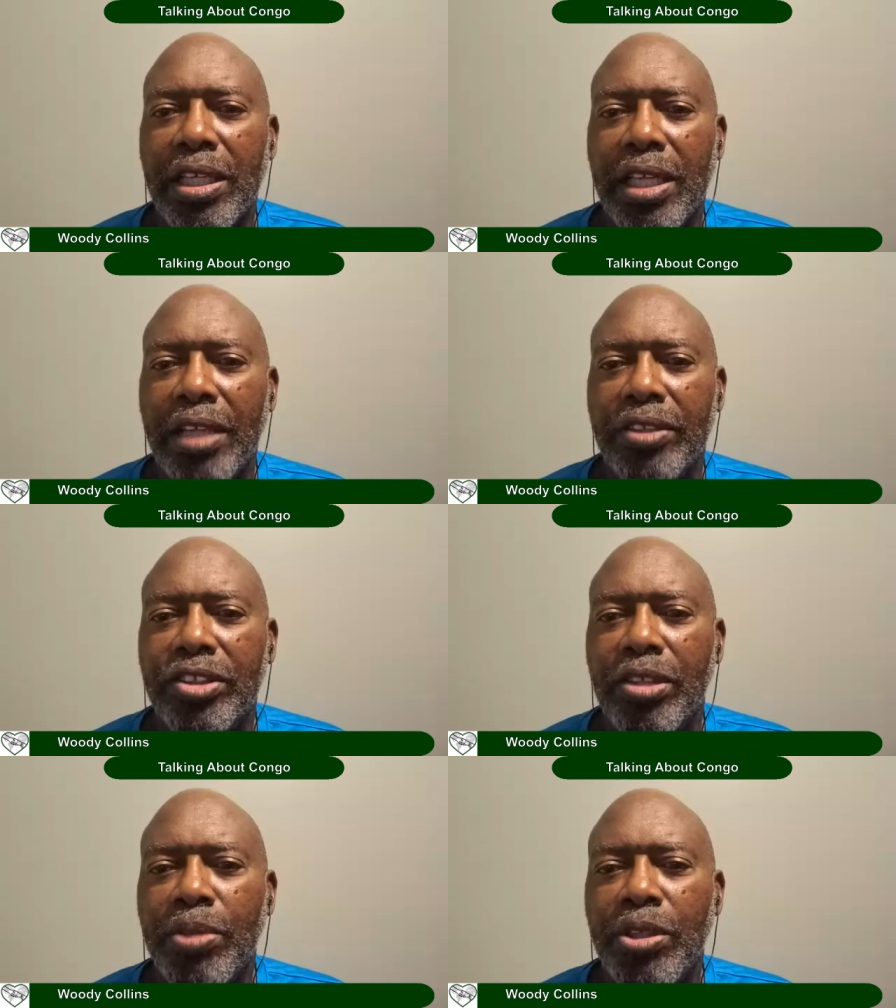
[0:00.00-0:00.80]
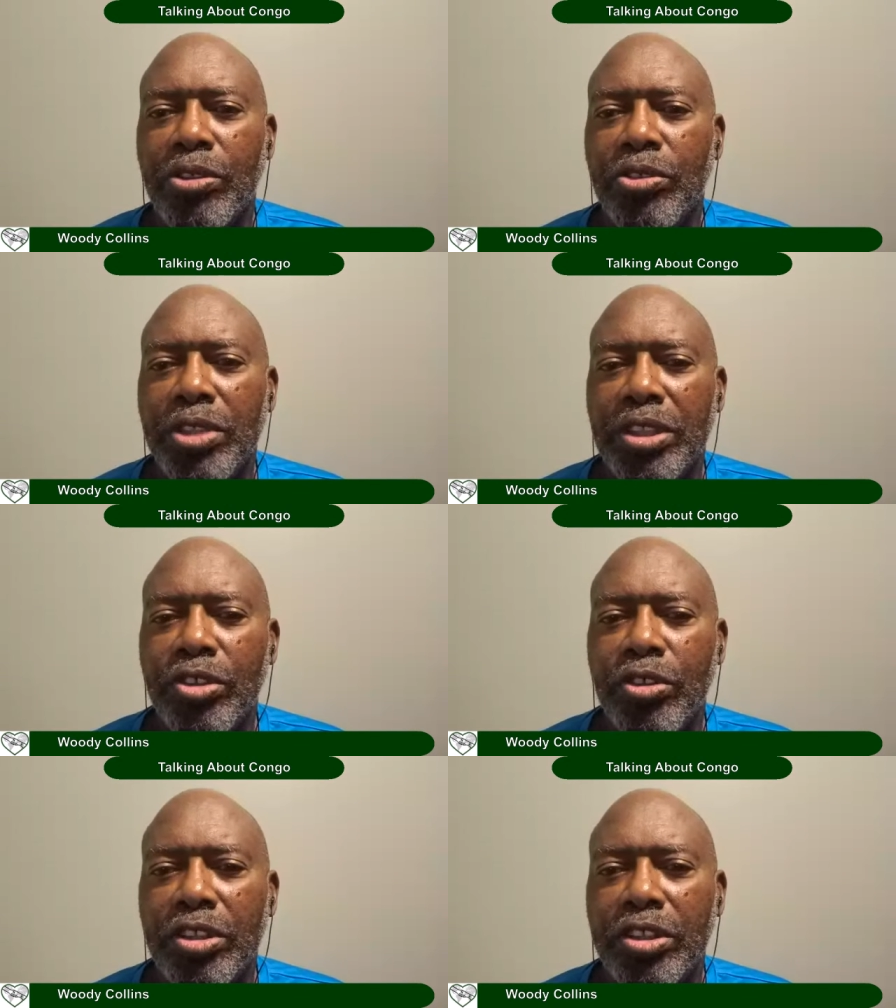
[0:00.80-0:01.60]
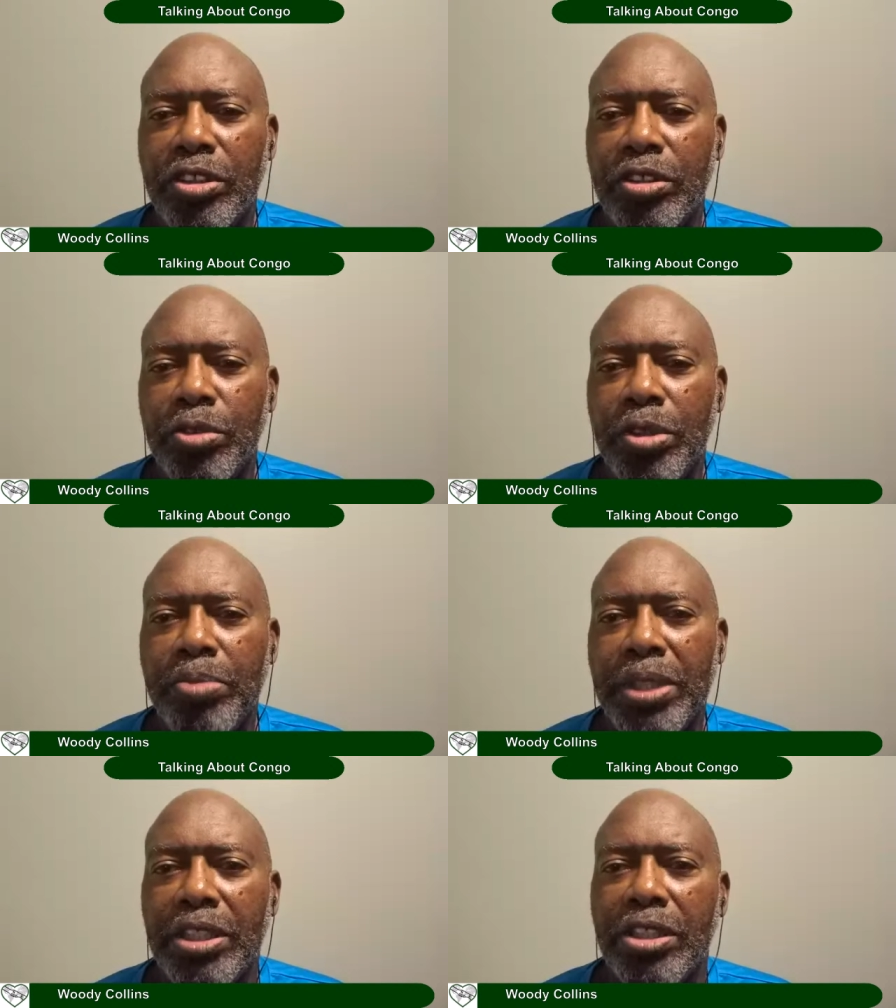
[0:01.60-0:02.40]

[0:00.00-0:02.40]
that some of those resources would be